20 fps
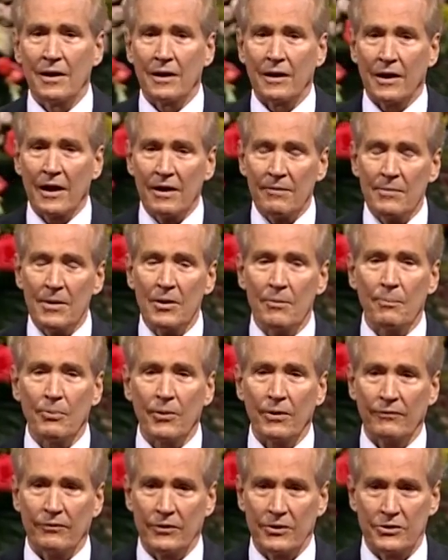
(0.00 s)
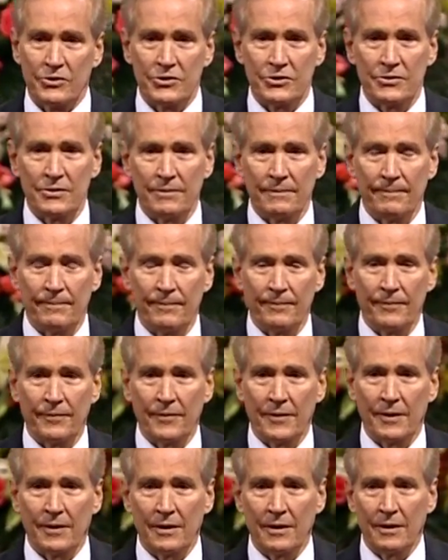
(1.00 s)
gave me the privilege
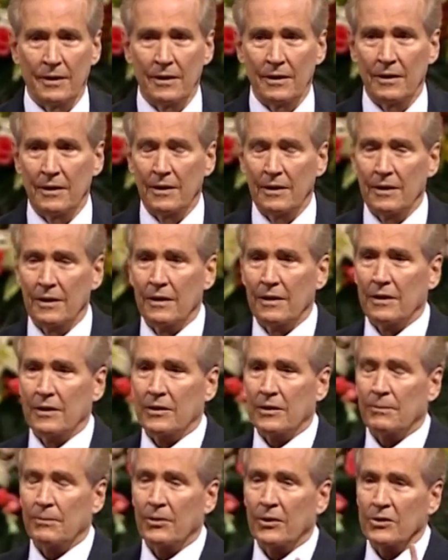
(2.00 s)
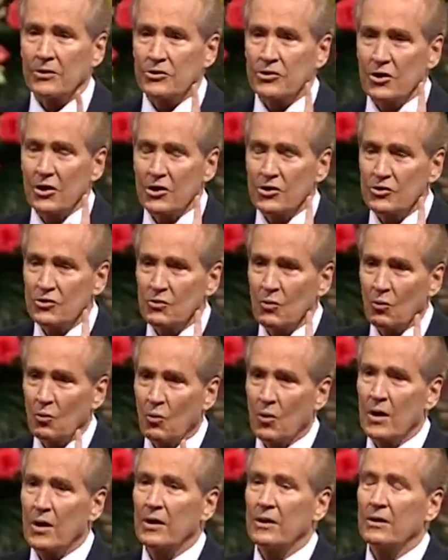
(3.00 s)
to bring just
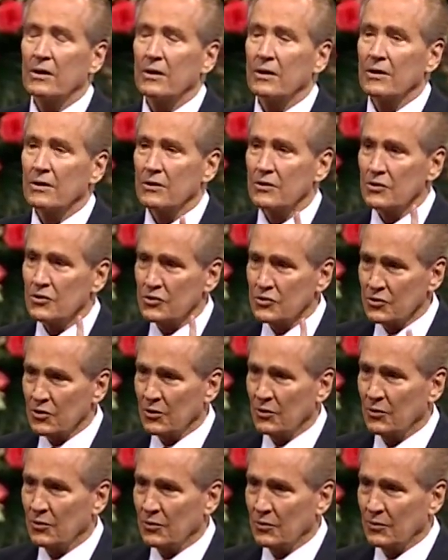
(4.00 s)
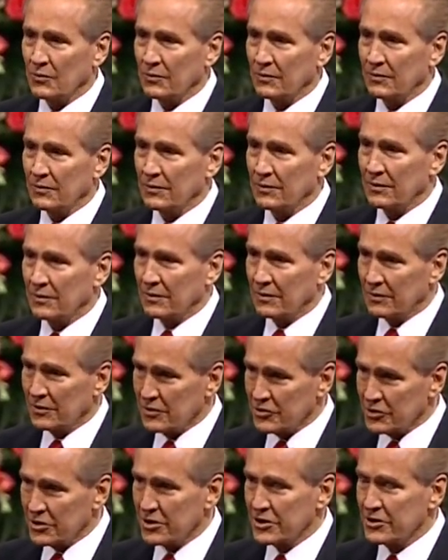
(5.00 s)
one soul
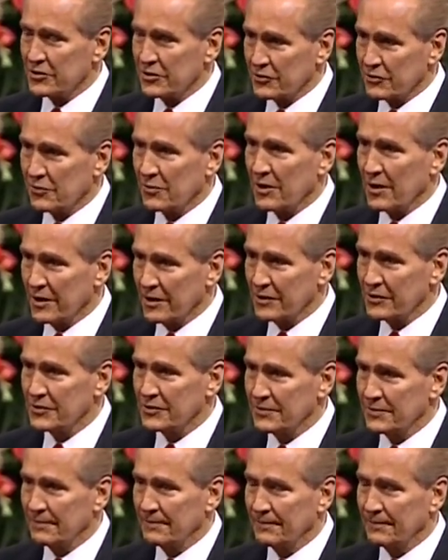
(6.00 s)
to Jesus Christ.